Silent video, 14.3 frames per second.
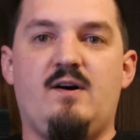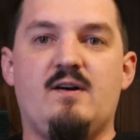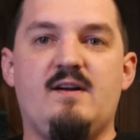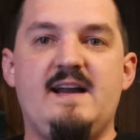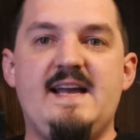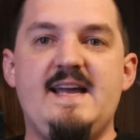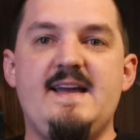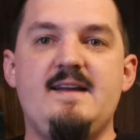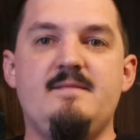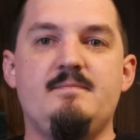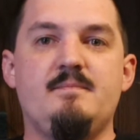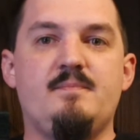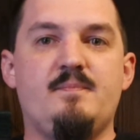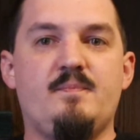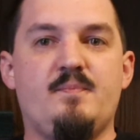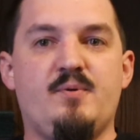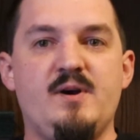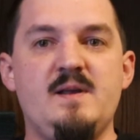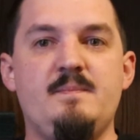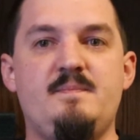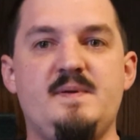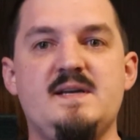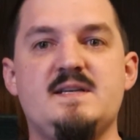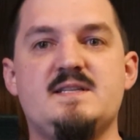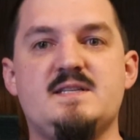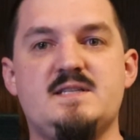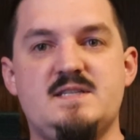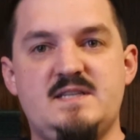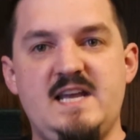are a pretty big
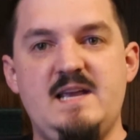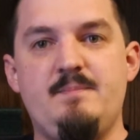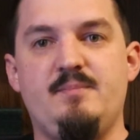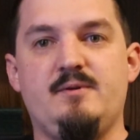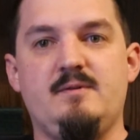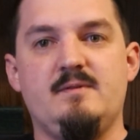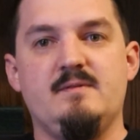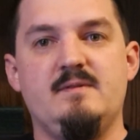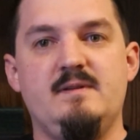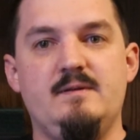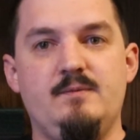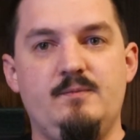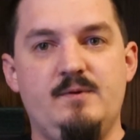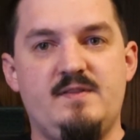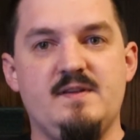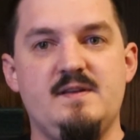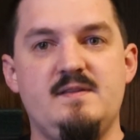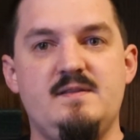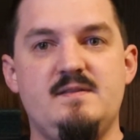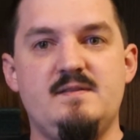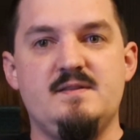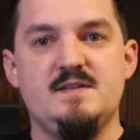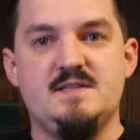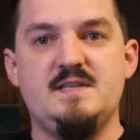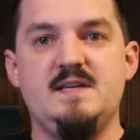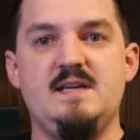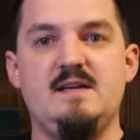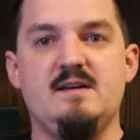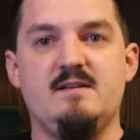staple within the
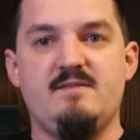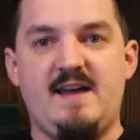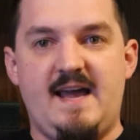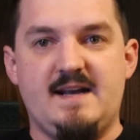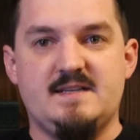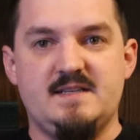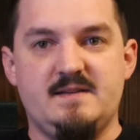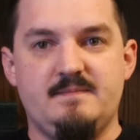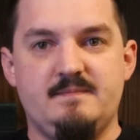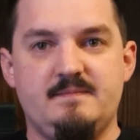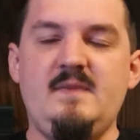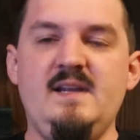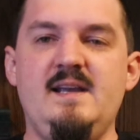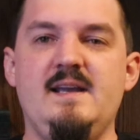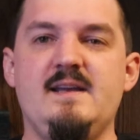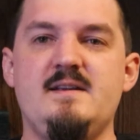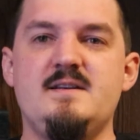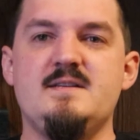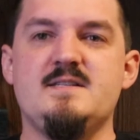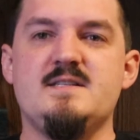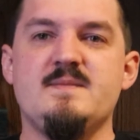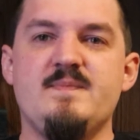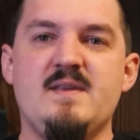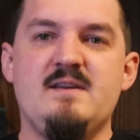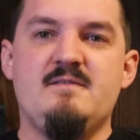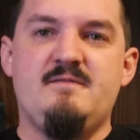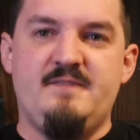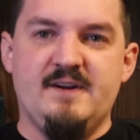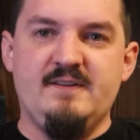city of Axiom. It is
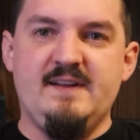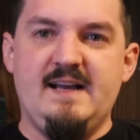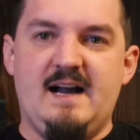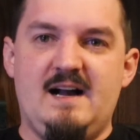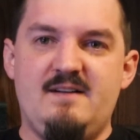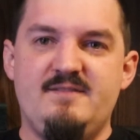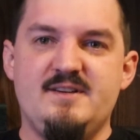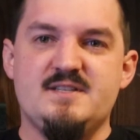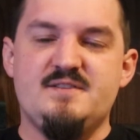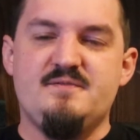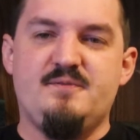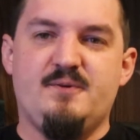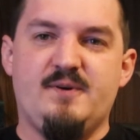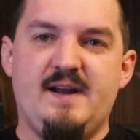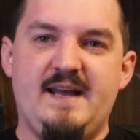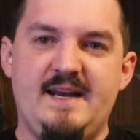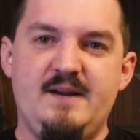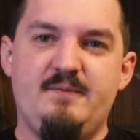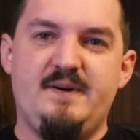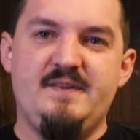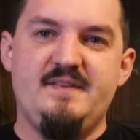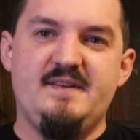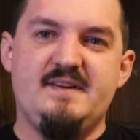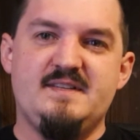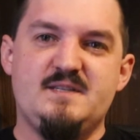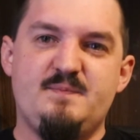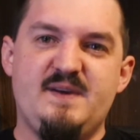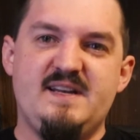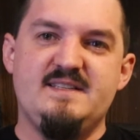fairly obvious for anyone that
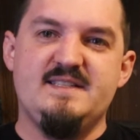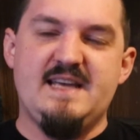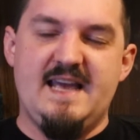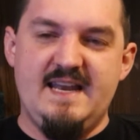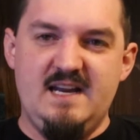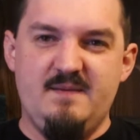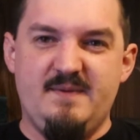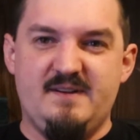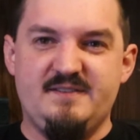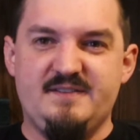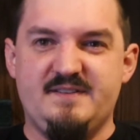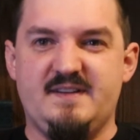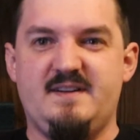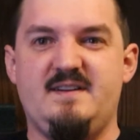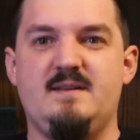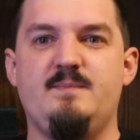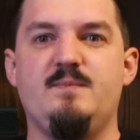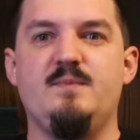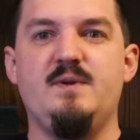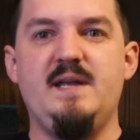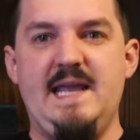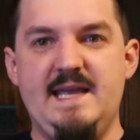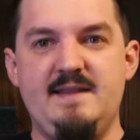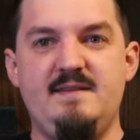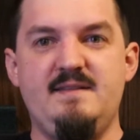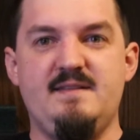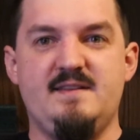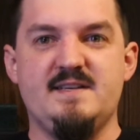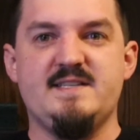spends any amount of time
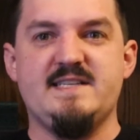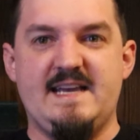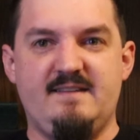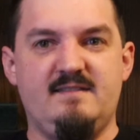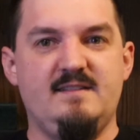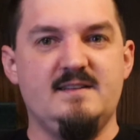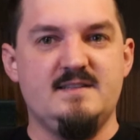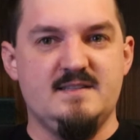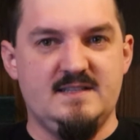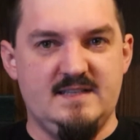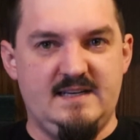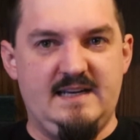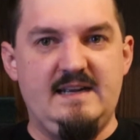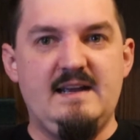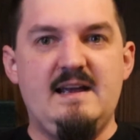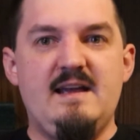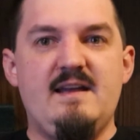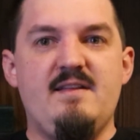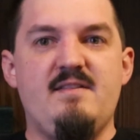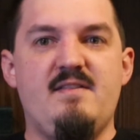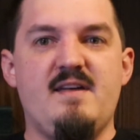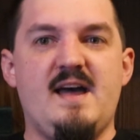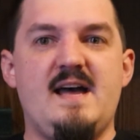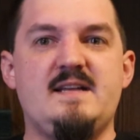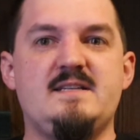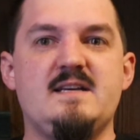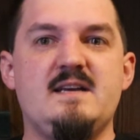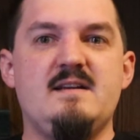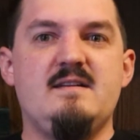in this endless city
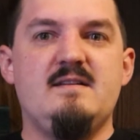that